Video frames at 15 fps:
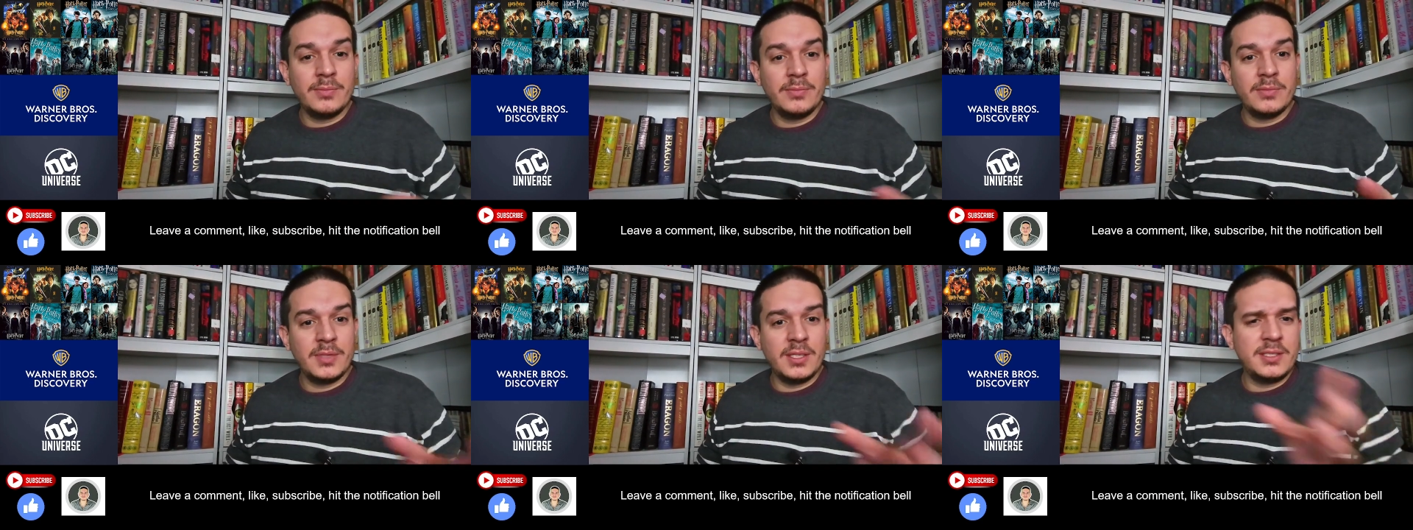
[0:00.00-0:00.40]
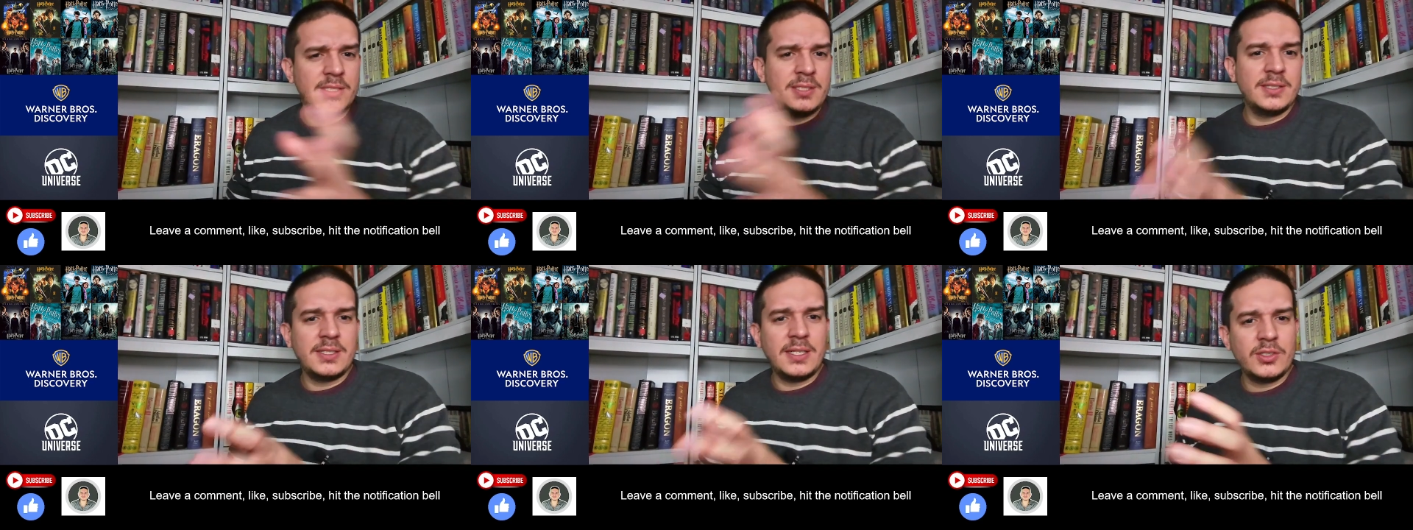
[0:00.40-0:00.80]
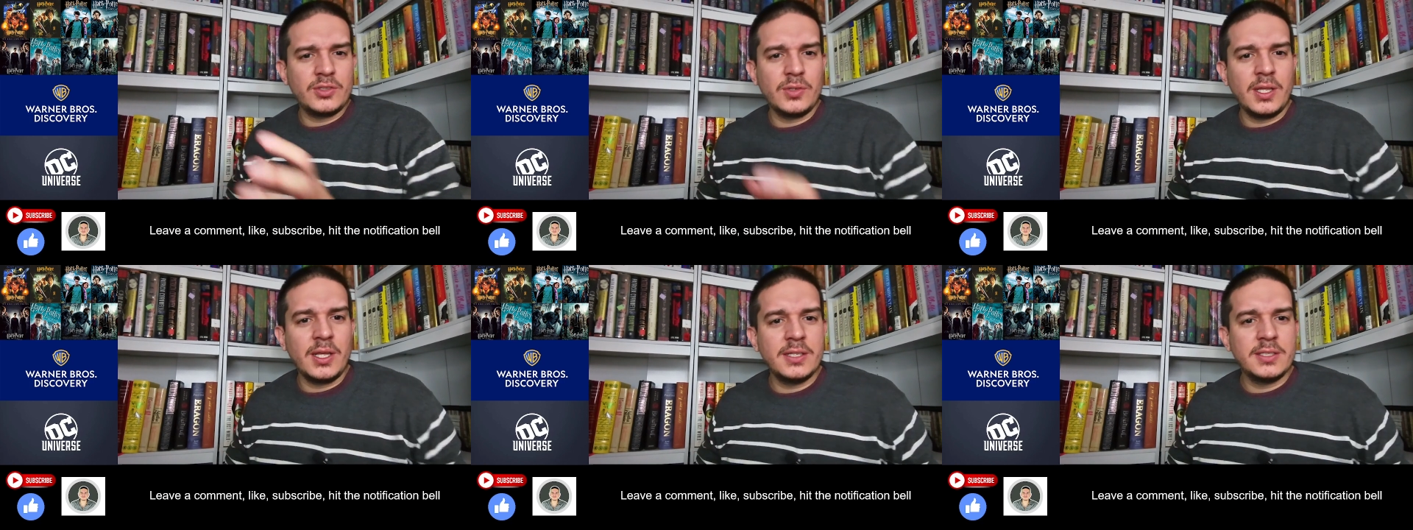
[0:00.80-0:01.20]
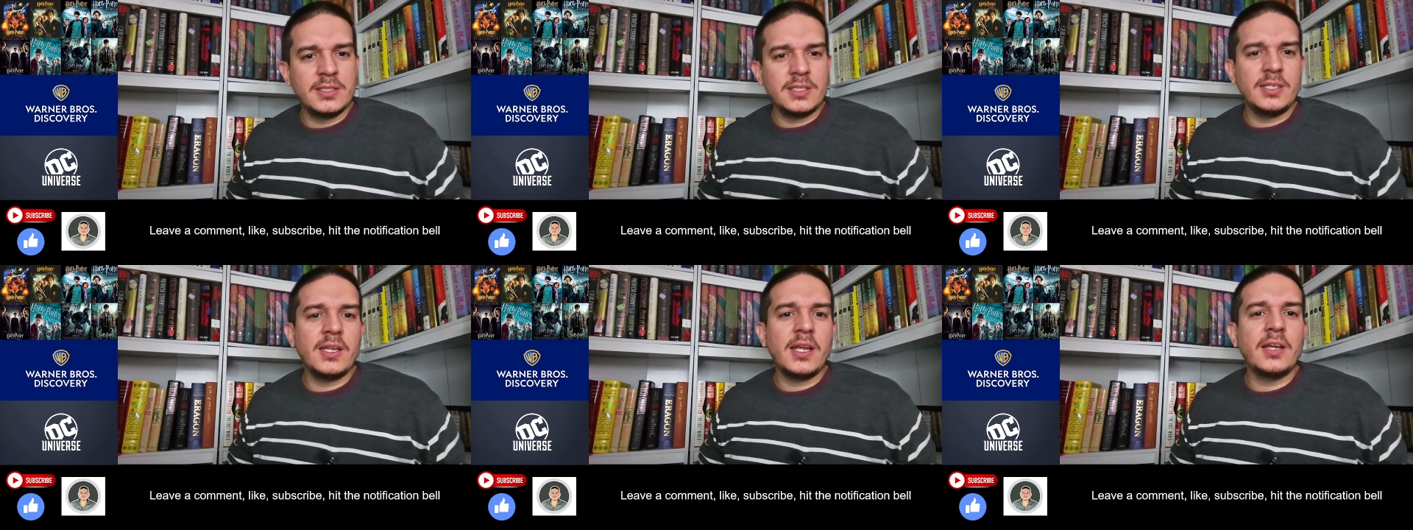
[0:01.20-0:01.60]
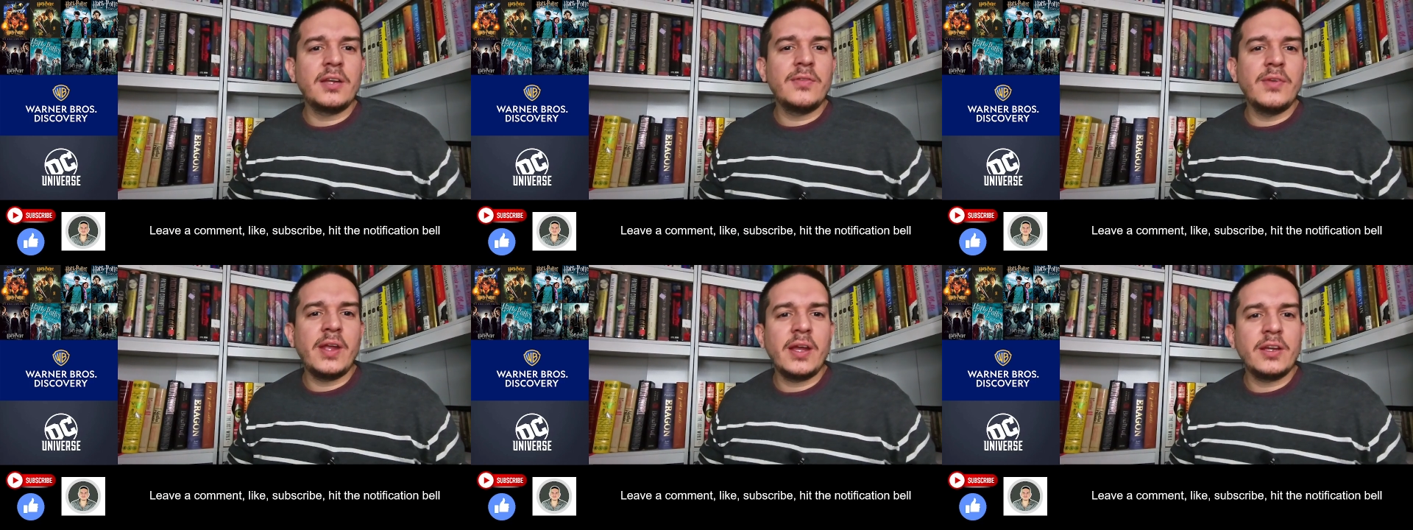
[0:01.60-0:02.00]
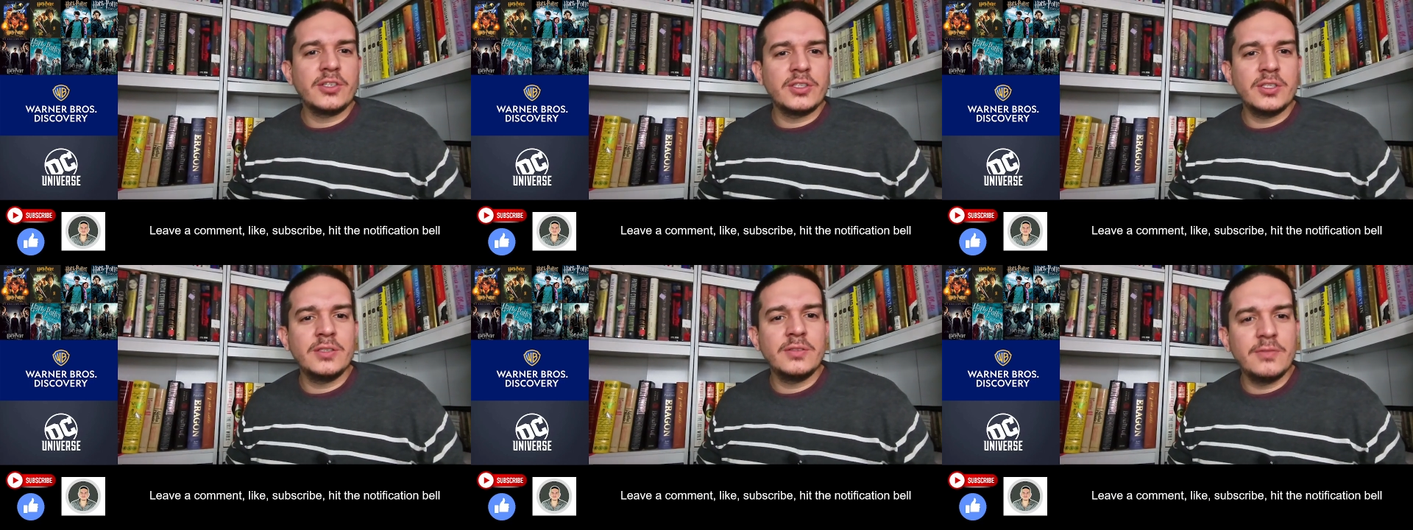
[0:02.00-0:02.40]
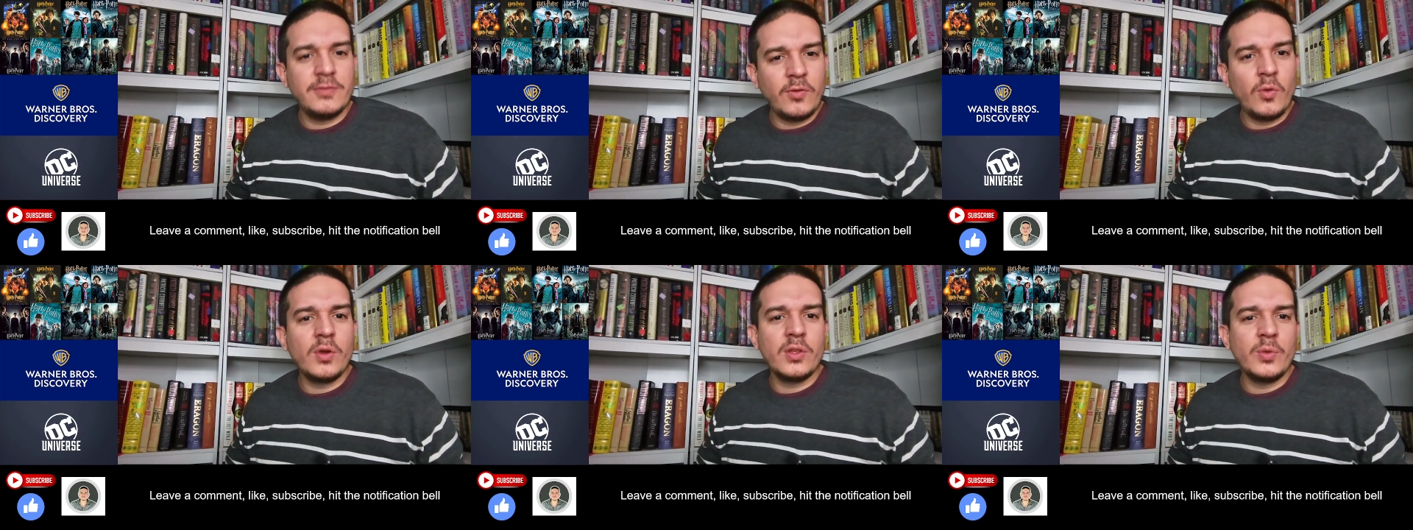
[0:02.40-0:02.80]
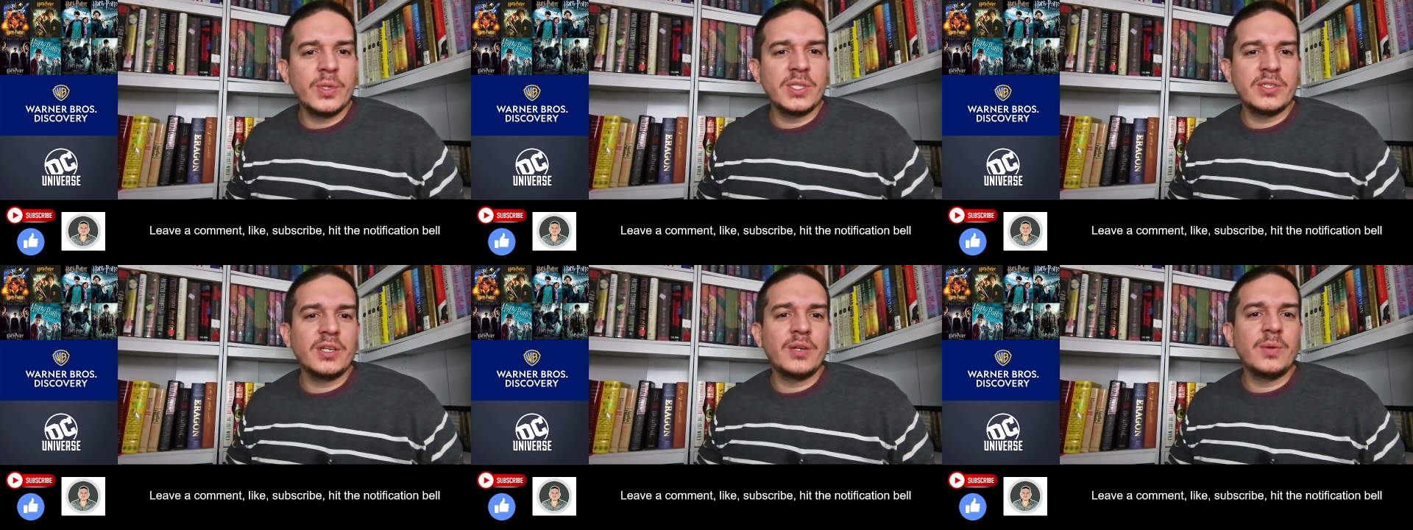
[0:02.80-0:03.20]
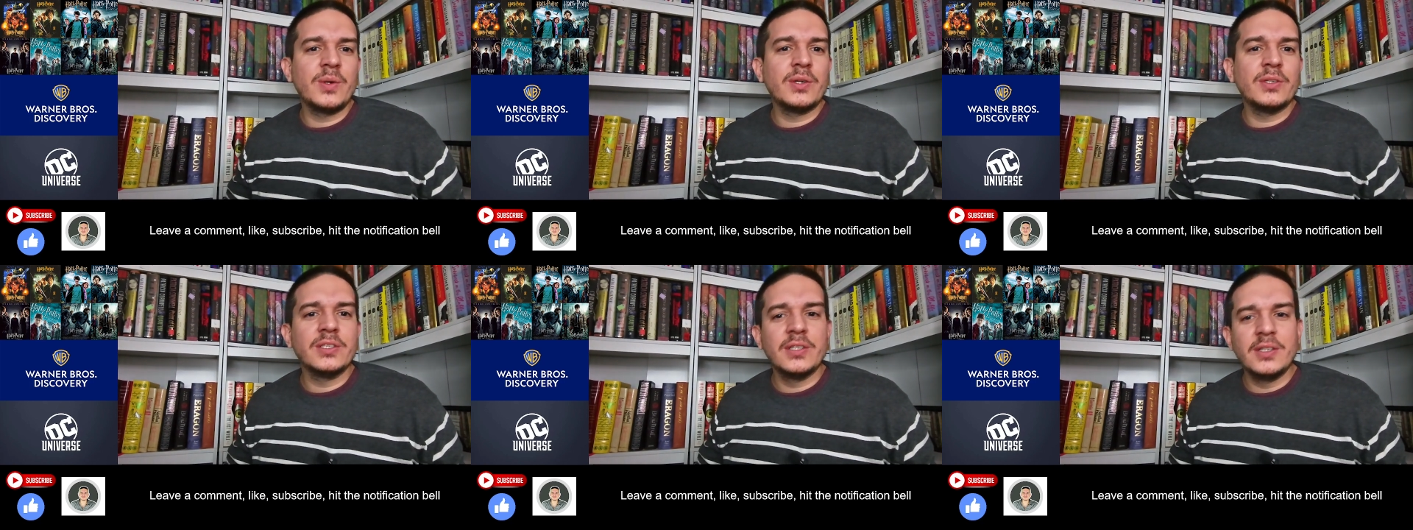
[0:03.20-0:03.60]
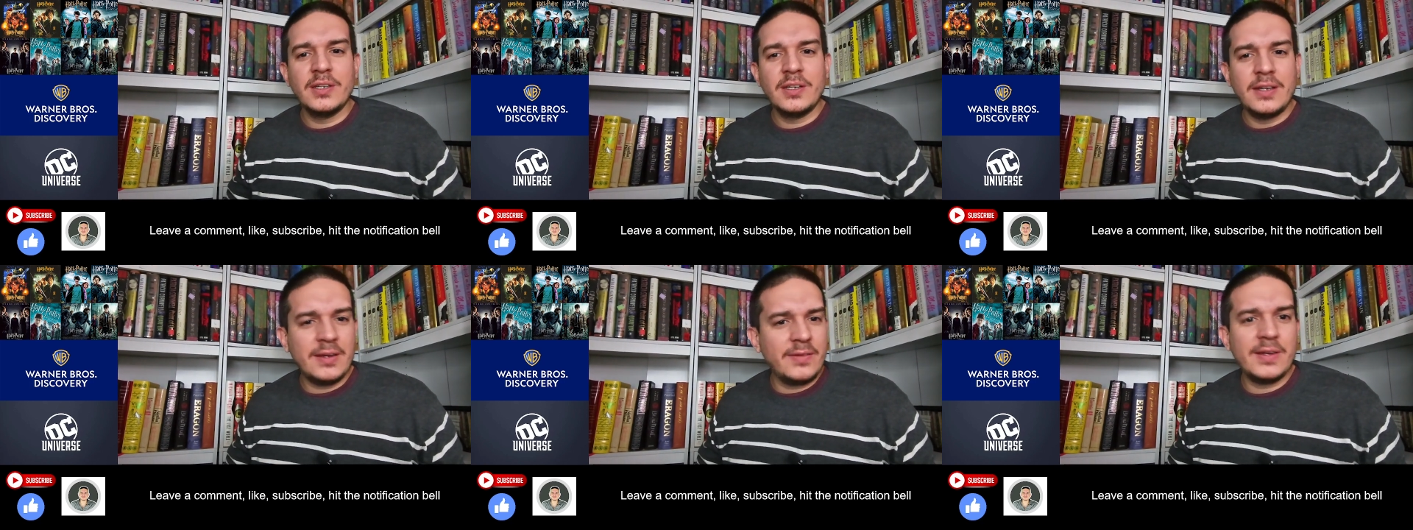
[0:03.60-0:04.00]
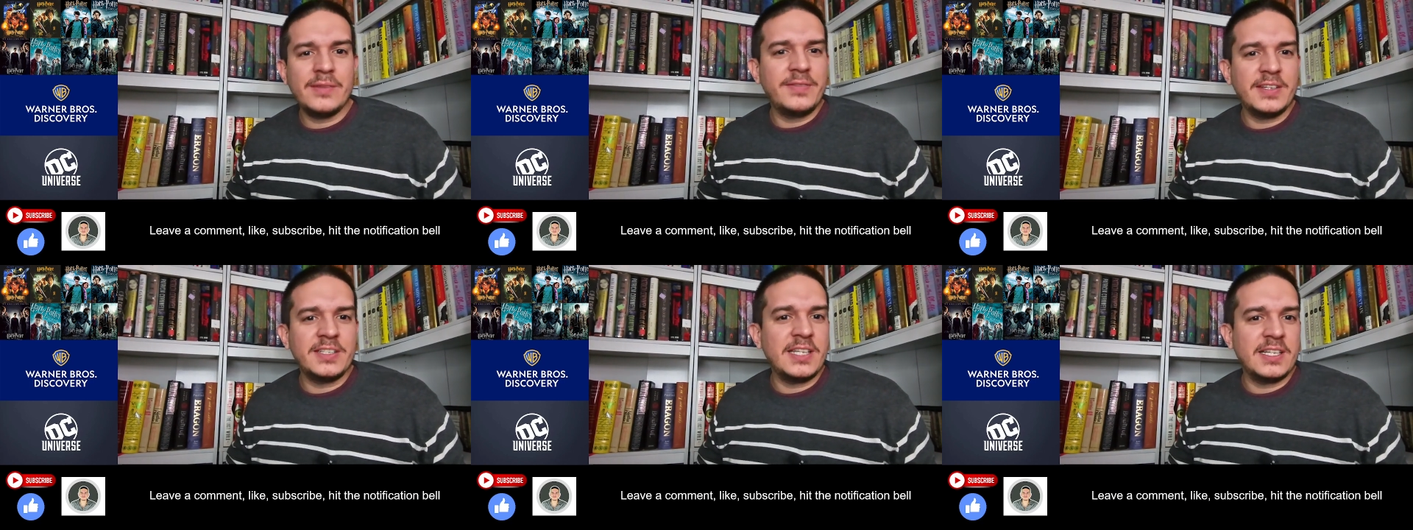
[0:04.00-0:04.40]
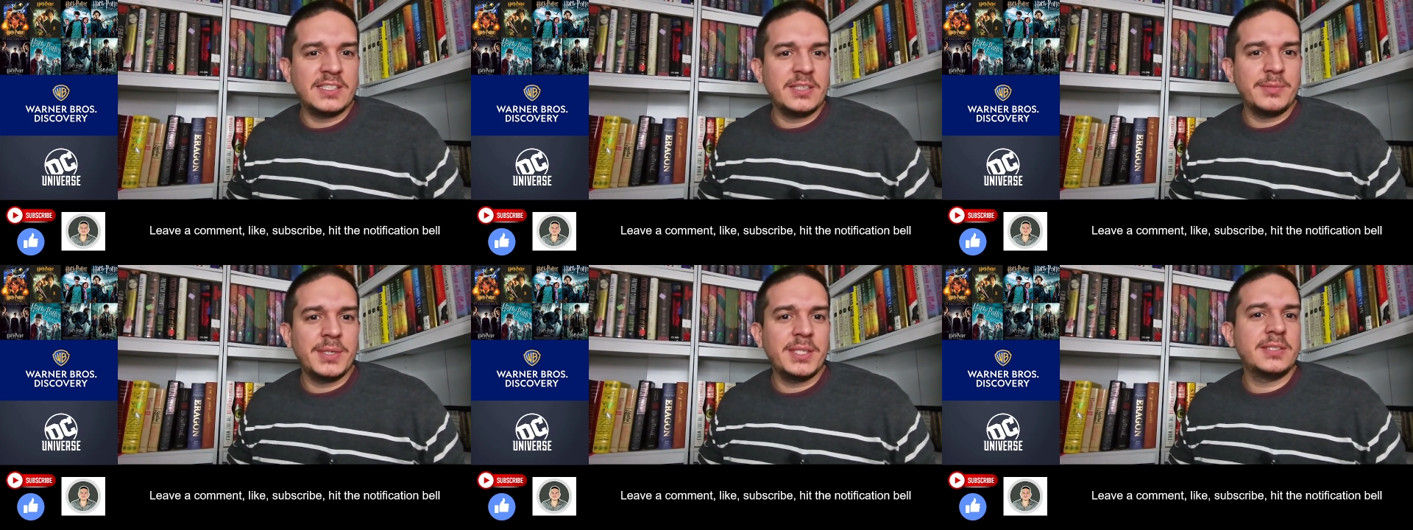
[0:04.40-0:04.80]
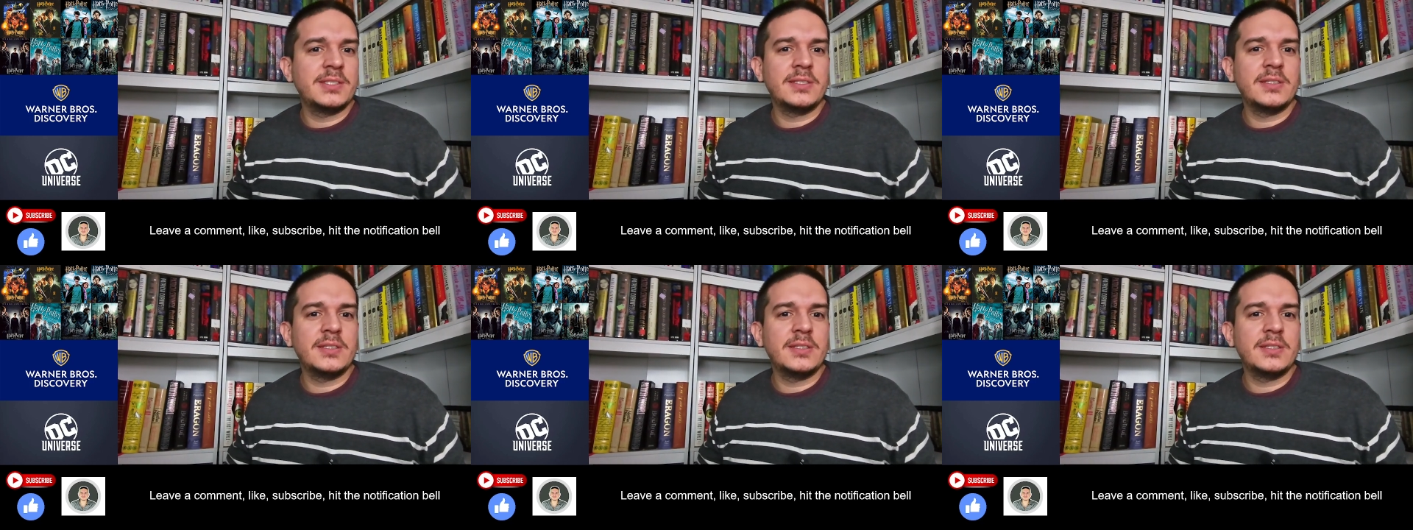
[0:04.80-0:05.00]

This is centralized to negative reaction for the Wizarding World around Fantastic Beasts,